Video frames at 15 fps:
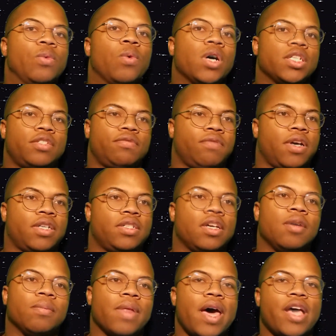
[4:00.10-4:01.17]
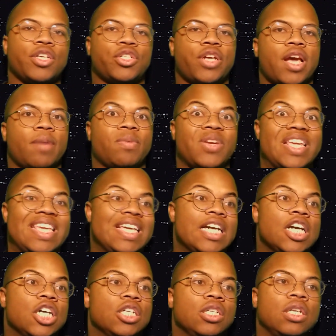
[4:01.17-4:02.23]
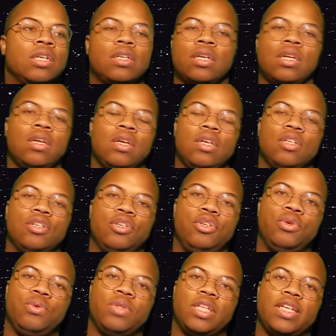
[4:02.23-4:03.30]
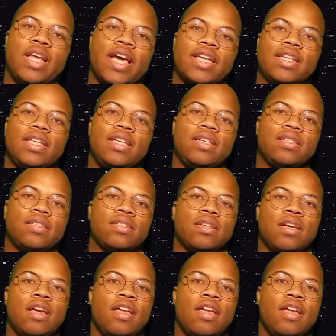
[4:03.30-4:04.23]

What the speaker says: was fucked up last chapter. He couldn't do the techniques,